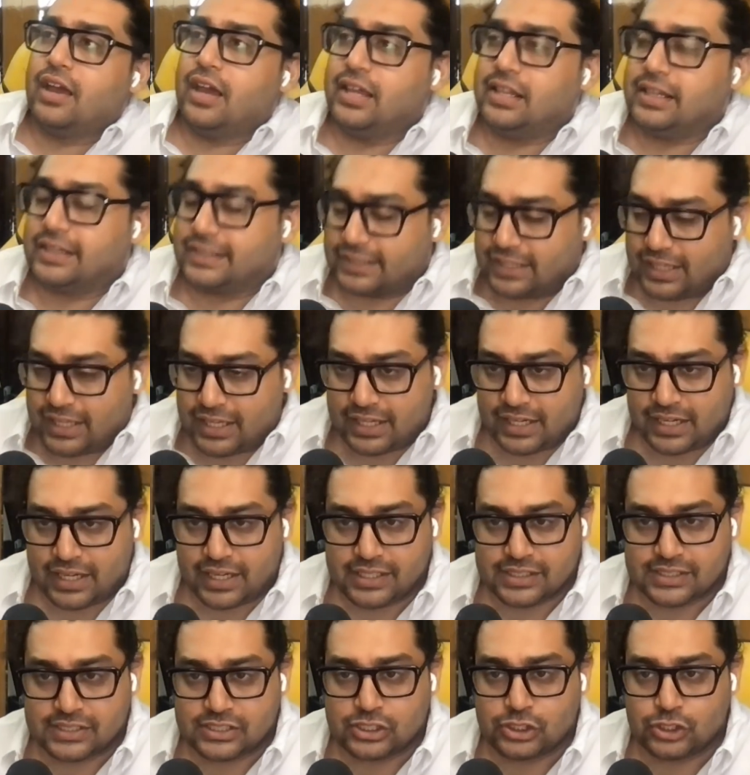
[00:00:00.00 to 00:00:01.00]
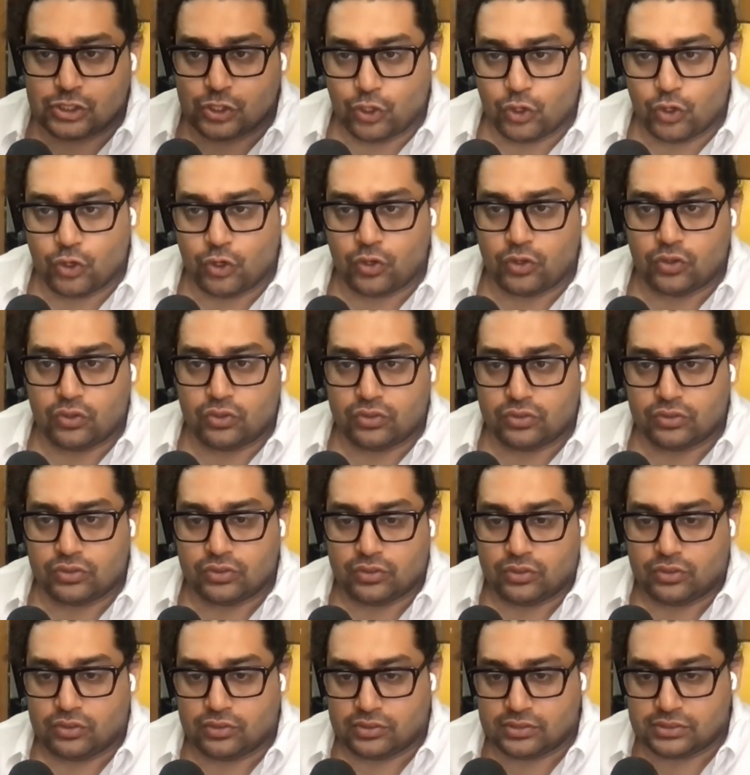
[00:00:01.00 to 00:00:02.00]
healthcare has so
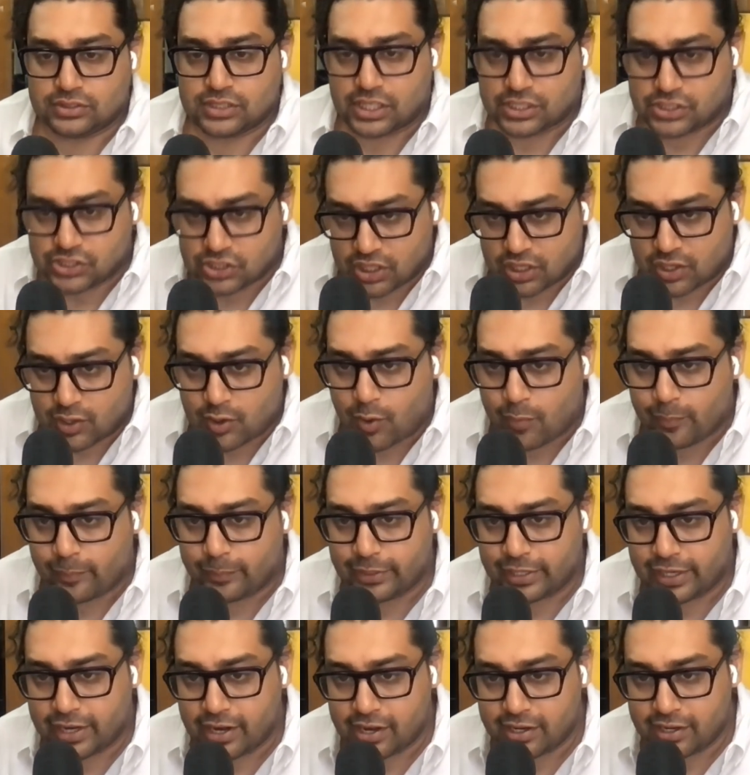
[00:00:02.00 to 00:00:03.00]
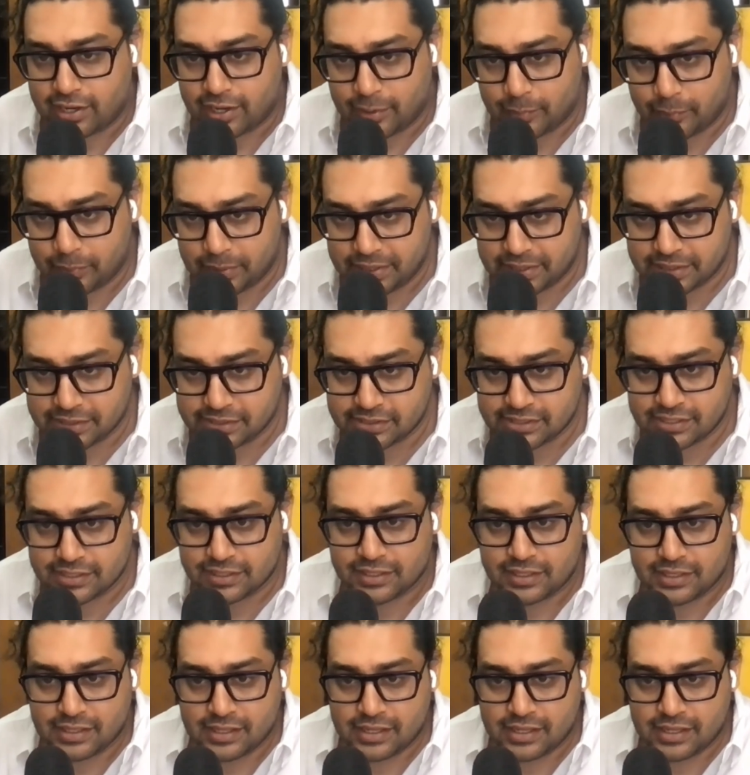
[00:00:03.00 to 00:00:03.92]
such a complicated beast